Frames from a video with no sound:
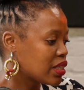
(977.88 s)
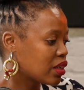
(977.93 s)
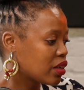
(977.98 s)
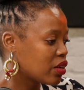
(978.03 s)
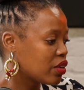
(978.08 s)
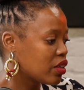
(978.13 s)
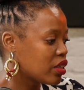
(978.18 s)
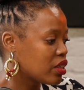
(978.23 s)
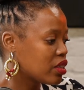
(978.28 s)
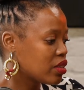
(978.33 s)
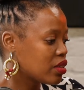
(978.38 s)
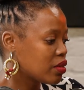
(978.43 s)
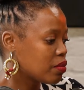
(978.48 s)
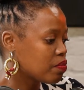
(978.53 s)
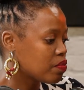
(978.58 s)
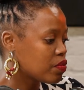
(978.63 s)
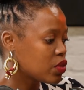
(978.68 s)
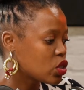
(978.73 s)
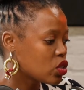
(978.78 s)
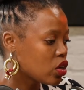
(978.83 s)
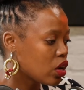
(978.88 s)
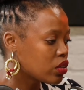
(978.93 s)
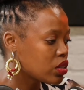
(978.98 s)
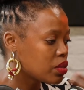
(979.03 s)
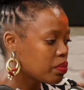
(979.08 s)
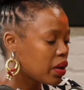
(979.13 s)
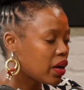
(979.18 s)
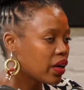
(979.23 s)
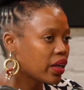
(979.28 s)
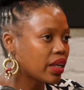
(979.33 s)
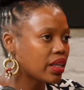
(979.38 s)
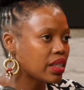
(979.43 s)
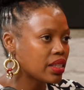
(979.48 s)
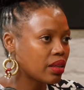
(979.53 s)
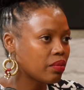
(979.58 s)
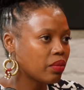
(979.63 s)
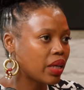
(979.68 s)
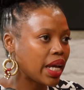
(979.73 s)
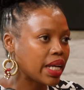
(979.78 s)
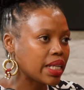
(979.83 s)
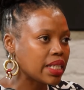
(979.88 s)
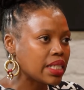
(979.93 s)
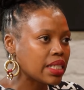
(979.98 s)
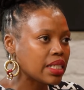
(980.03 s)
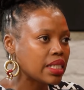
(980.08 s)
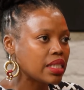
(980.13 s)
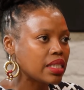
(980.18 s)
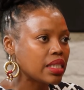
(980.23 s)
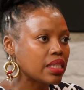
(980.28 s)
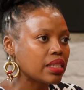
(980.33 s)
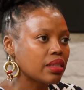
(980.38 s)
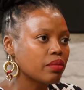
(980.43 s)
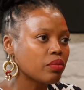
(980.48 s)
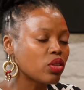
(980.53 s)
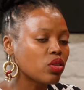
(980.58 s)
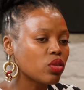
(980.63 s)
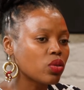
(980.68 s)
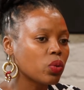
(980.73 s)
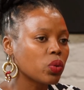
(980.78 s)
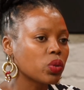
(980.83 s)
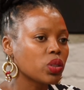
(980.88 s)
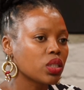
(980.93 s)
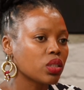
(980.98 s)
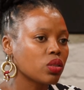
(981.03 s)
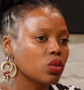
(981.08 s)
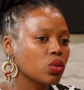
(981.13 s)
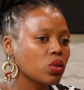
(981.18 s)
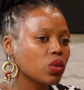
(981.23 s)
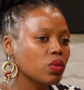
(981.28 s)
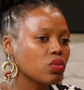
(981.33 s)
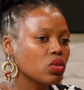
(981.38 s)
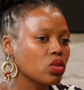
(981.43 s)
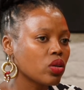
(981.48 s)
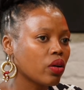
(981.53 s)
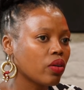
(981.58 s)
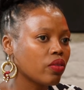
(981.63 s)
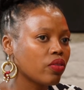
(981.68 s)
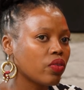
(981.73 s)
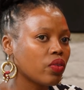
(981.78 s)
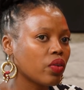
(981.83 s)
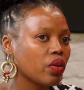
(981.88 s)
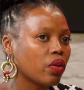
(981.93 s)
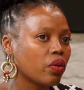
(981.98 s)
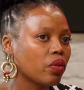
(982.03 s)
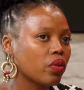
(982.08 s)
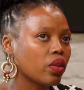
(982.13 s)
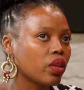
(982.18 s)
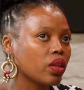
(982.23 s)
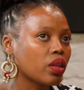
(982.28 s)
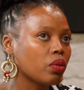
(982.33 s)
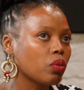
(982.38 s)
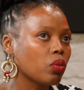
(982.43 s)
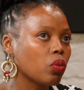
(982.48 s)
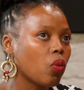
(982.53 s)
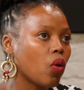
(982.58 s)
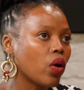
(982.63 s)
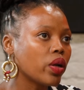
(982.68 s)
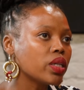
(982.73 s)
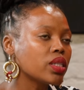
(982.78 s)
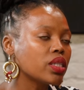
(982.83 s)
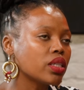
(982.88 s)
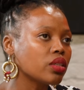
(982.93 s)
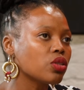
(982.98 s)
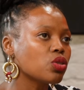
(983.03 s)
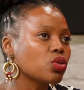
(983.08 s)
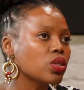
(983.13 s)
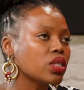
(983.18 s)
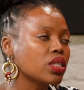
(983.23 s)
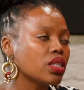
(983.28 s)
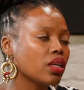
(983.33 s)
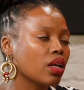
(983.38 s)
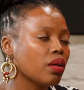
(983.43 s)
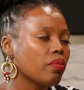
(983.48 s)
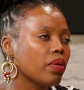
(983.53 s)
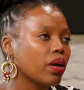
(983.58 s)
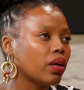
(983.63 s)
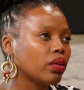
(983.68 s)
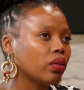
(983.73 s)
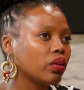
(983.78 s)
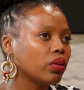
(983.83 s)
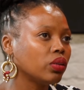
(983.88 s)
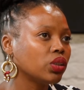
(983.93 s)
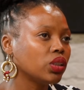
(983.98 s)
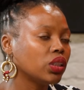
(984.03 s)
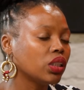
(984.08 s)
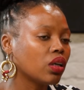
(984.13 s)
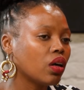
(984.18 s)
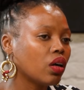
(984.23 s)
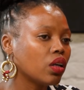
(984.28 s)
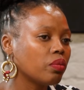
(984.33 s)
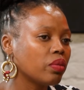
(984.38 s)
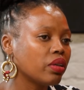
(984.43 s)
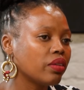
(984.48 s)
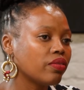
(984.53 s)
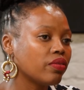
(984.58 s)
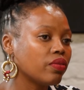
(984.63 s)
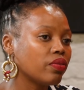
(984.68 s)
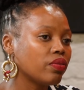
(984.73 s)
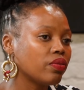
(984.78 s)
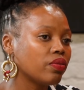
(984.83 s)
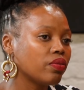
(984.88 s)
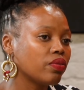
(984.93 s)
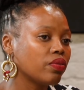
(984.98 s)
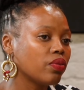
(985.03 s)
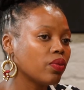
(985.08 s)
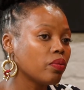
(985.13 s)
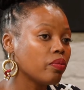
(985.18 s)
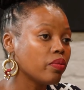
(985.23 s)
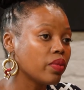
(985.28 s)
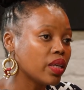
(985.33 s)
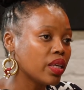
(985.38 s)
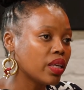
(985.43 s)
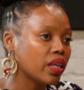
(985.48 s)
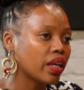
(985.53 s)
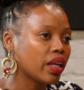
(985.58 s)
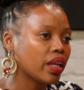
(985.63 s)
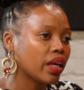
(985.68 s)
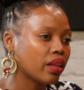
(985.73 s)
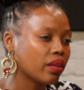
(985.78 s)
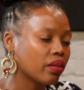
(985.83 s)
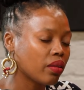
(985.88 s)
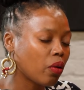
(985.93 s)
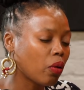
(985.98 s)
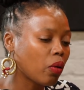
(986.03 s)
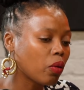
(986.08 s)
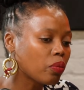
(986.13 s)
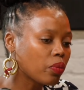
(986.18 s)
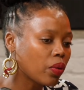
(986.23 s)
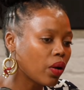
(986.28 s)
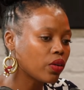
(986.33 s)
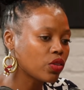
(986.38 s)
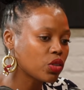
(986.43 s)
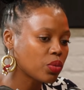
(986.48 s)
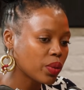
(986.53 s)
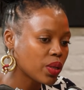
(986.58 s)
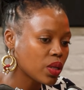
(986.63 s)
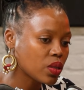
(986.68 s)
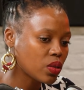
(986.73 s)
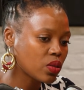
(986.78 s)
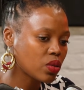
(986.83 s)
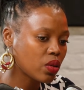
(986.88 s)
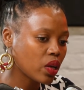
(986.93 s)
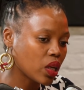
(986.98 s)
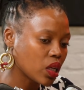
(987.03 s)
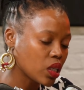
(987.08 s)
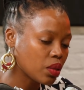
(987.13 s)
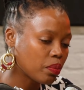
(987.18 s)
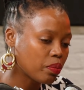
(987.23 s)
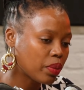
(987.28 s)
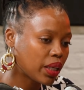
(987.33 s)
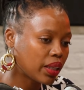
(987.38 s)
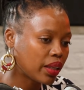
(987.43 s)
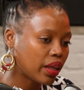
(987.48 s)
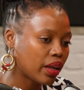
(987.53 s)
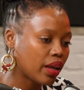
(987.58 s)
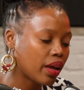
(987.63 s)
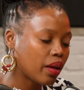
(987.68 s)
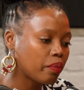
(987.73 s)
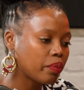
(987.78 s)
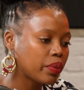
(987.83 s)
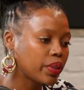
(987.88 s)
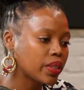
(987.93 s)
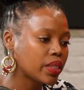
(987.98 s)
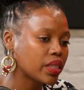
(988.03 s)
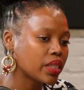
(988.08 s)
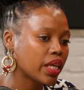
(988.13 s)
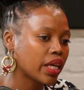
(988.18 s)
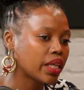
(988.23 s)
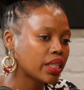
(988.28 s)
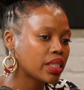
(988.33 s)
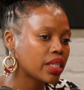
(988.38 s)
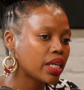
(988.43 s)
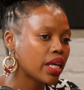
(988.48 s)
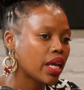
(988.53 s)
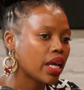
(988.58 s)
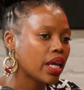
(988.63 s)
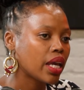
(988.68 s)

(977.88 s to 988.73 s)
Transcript: it could start sparking some ideas and some thoughts in terms of what is interesting about the ocean economy for me, and I hope entrepreneurs are starting to pick that up, is that